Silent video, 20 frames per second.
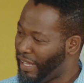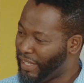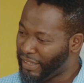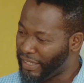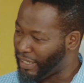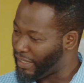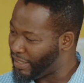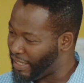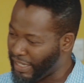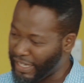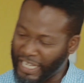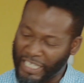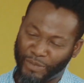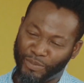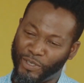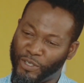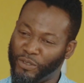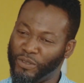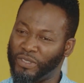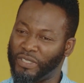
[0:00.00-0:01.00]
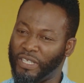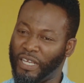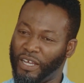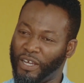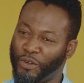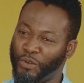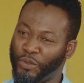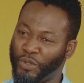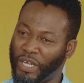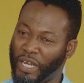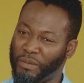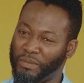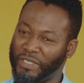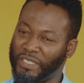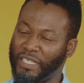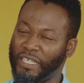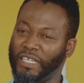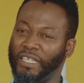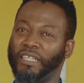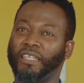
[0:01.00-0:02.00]
the next producer who
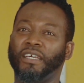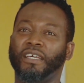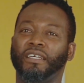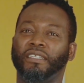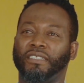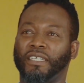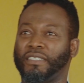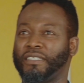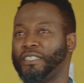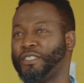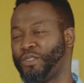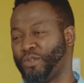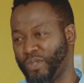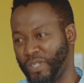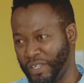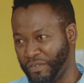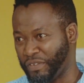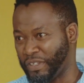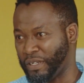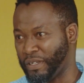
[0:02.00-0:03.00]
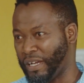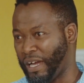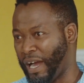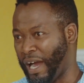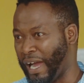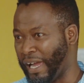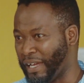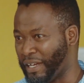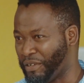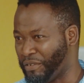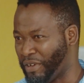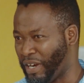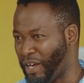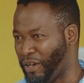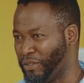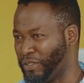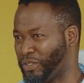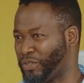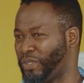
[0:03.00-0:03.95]
comes in takes us to an even higher ground,